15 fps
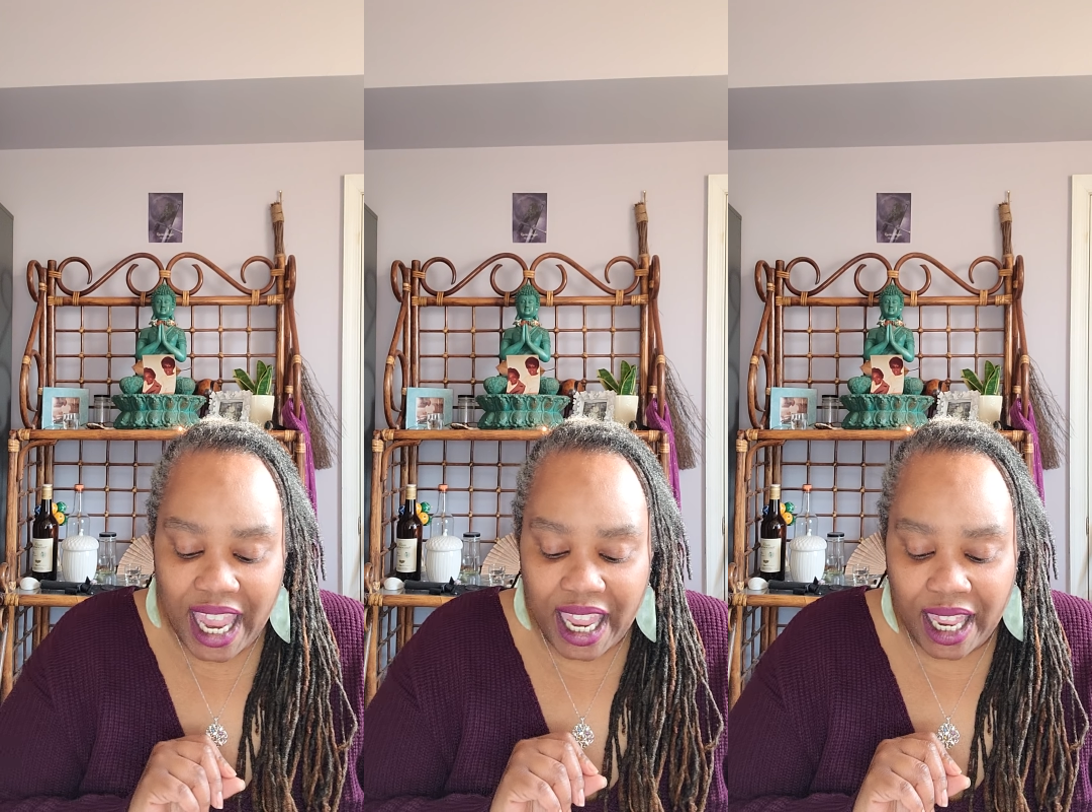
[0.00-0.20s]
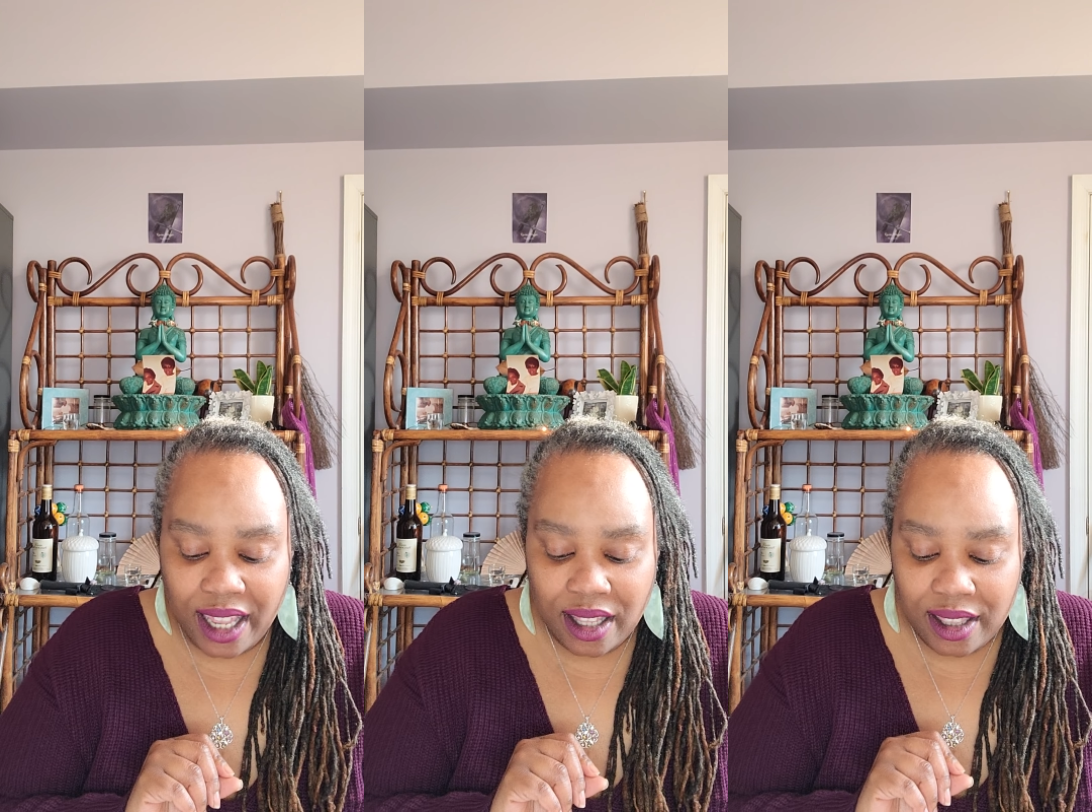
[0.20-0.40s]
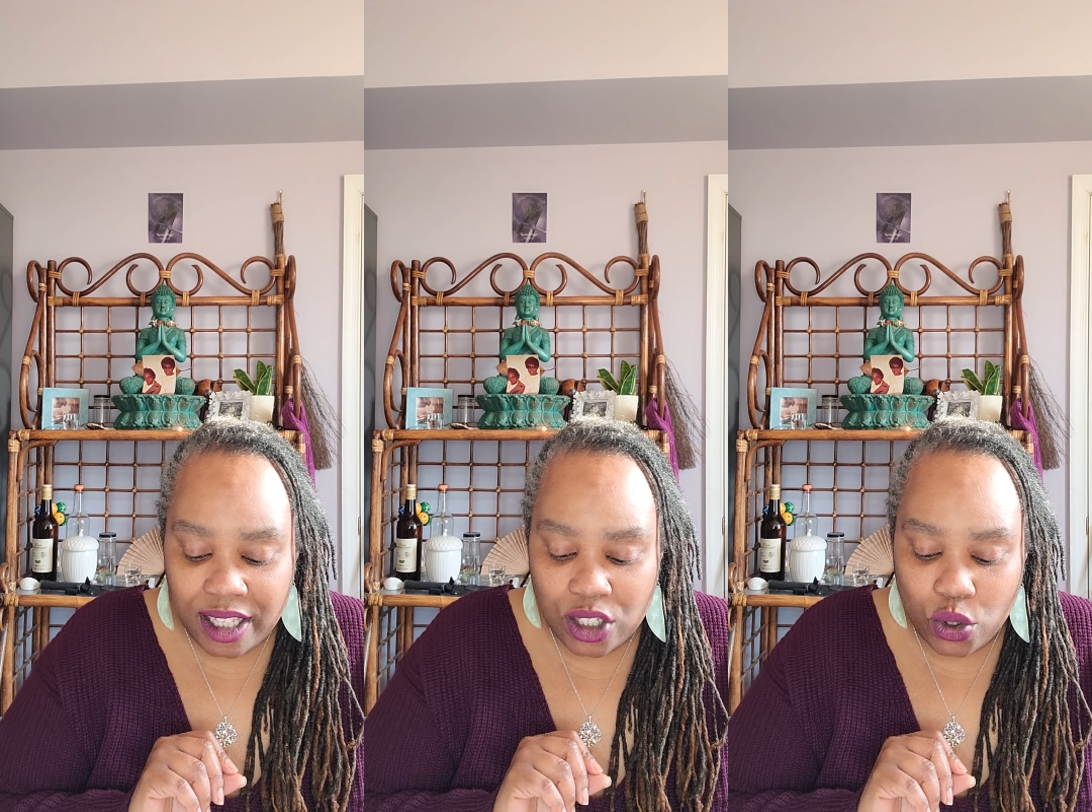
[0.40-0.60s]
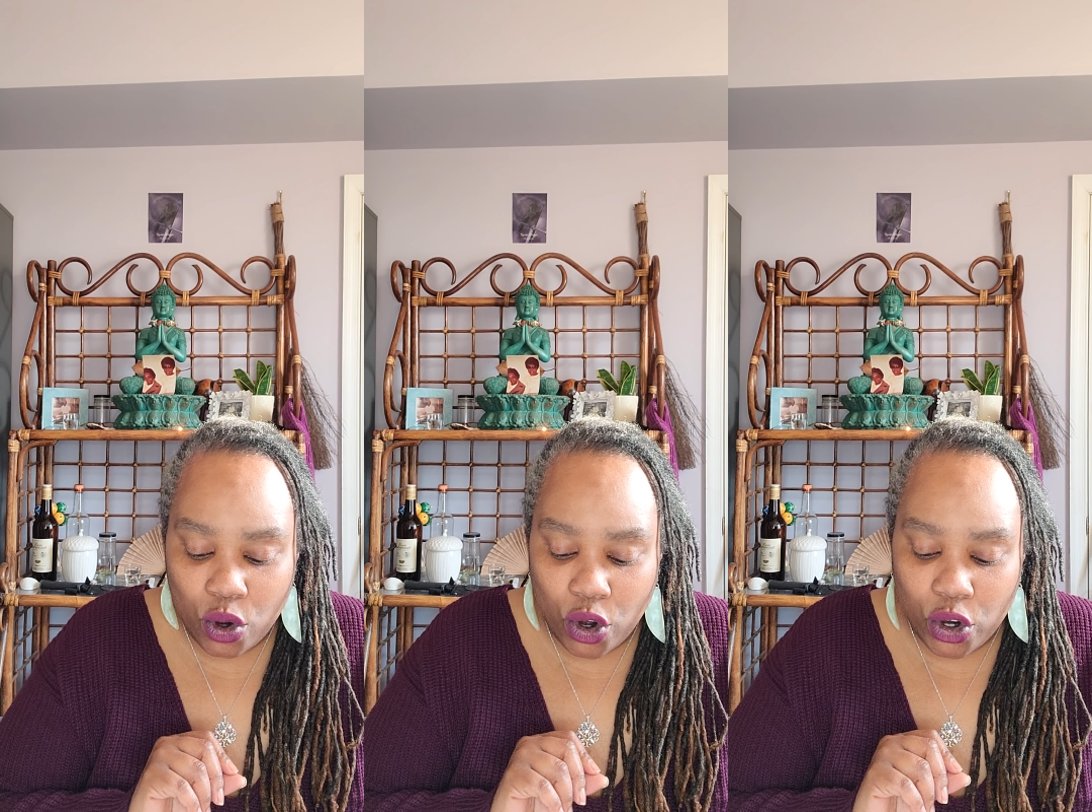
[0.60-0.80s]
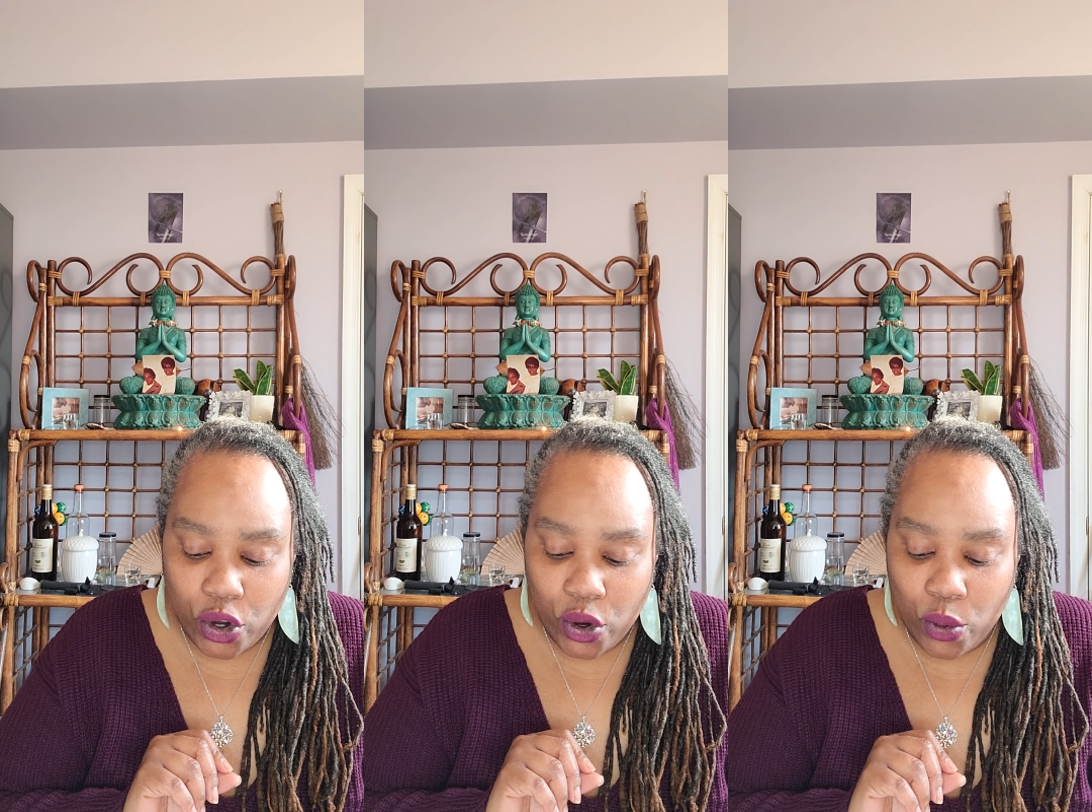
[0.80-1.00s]
In this
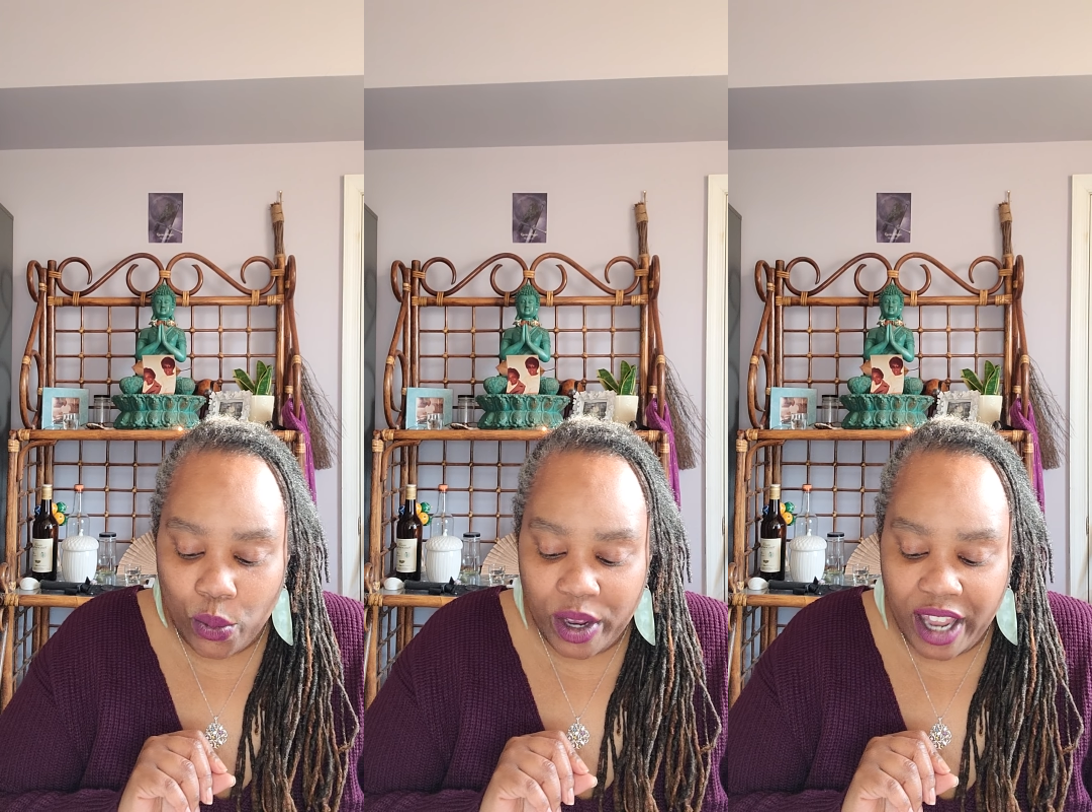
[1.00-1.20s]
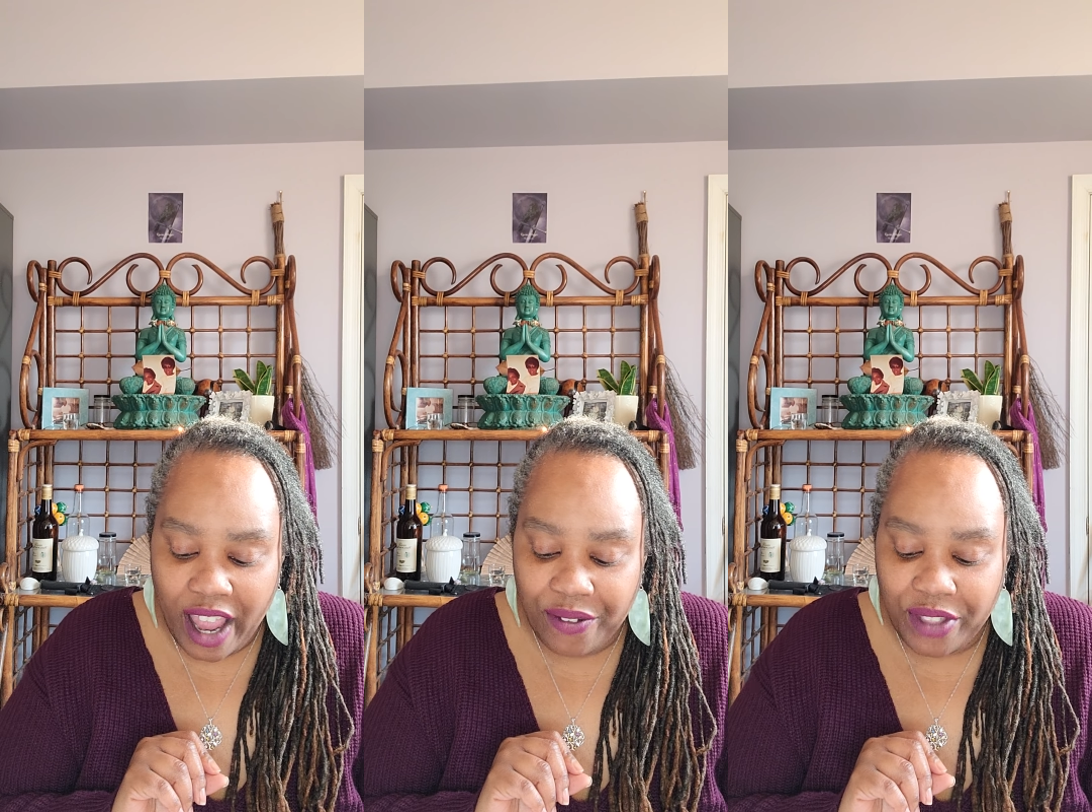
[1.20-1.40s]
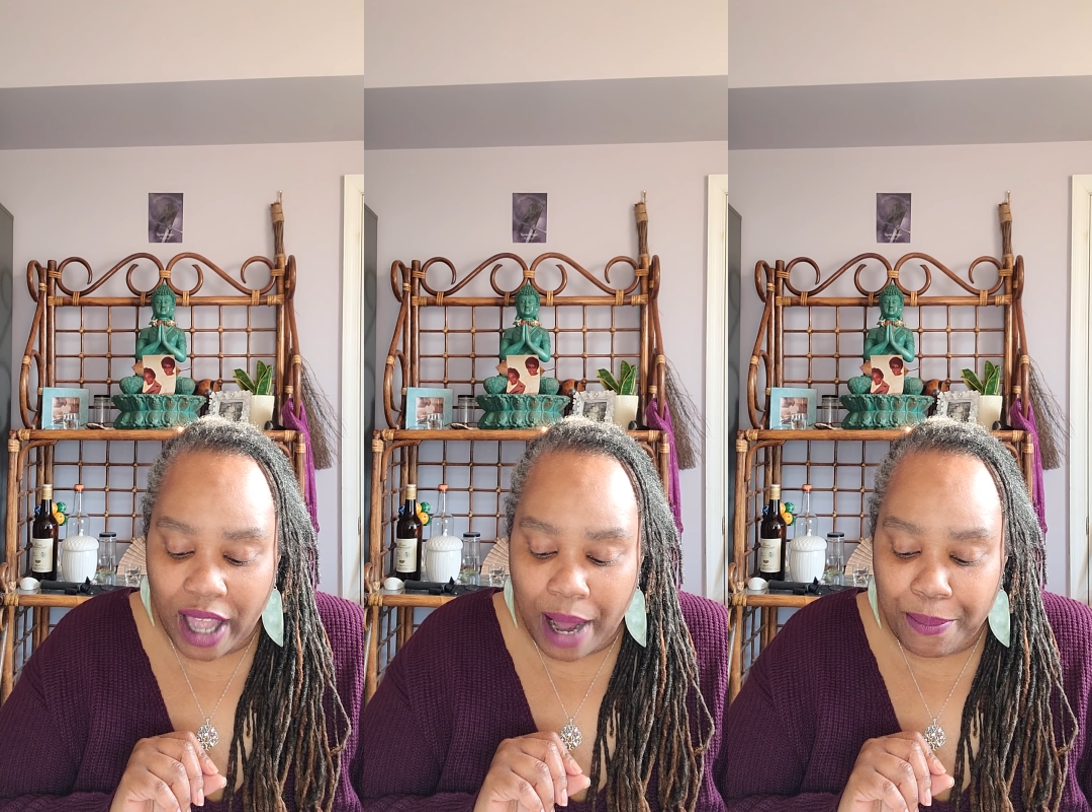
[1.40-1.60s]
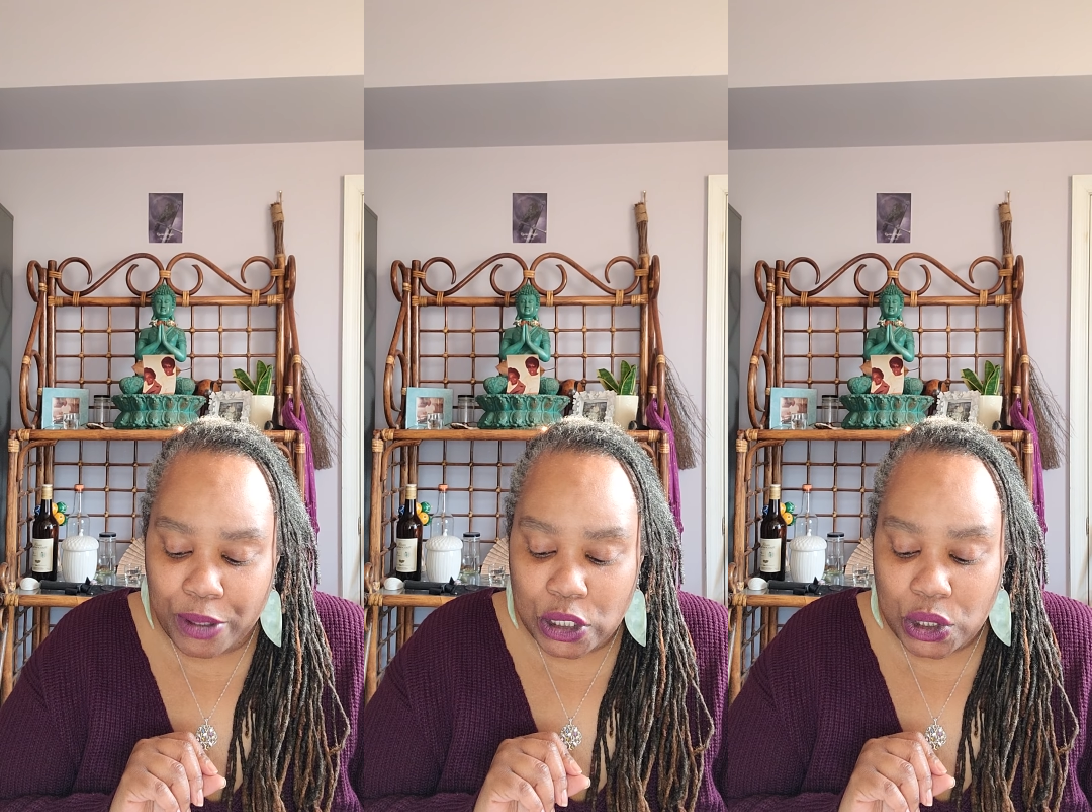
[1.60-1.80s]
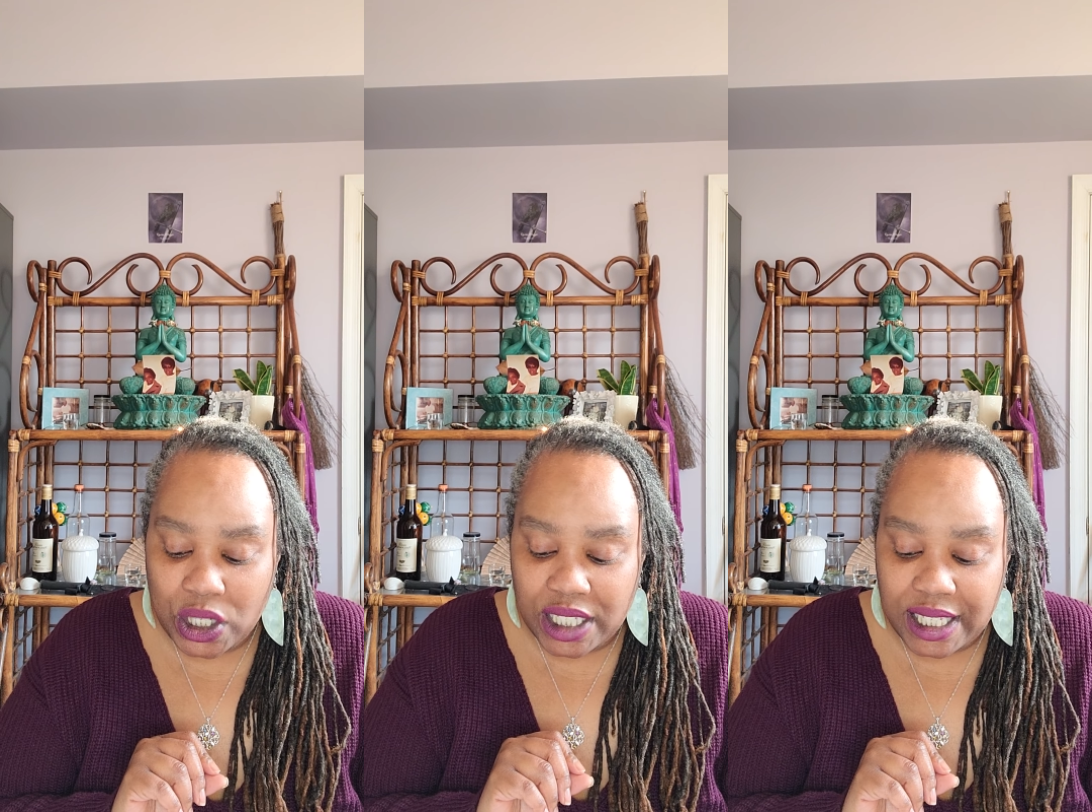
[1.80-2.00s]
oracle, we have the
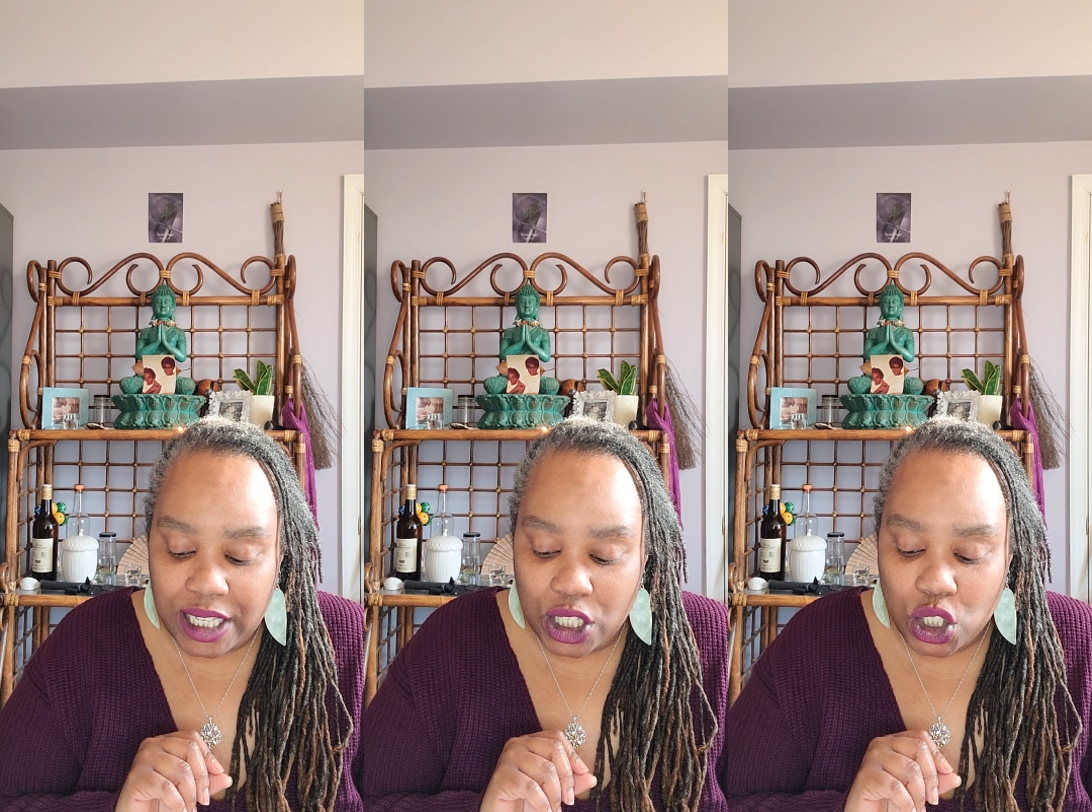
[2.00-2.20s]
opportunity